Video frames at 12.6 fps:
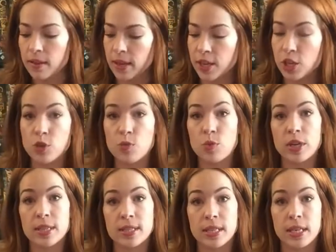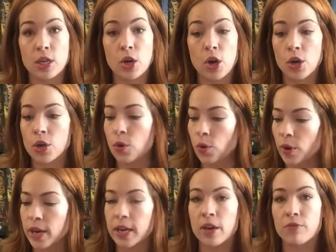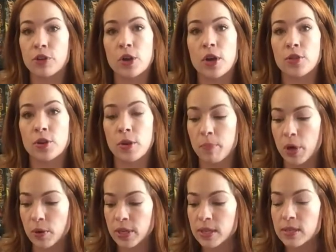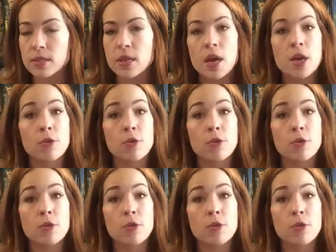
like you would a city card or any of your other components.